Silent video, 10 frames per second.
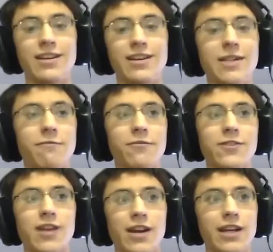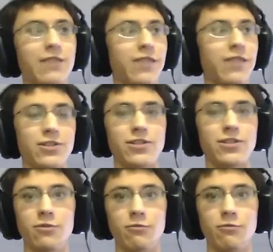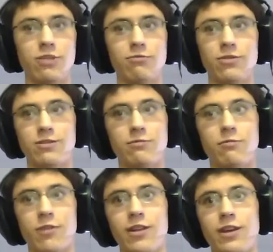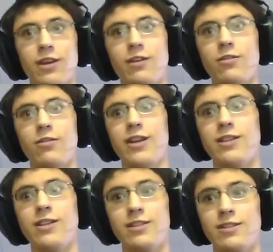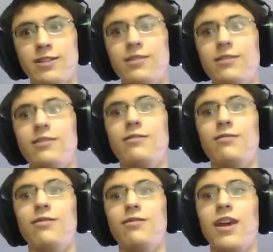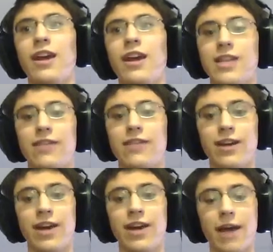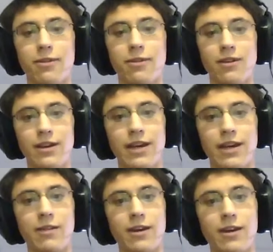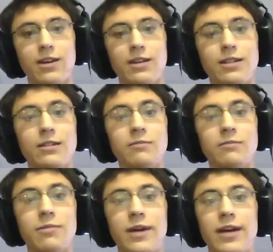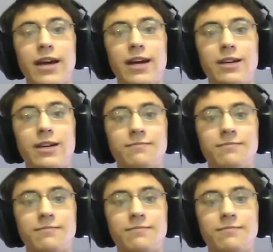except for Sonic Adventure 2, which was one of the greatest things ever to happen to gaming. But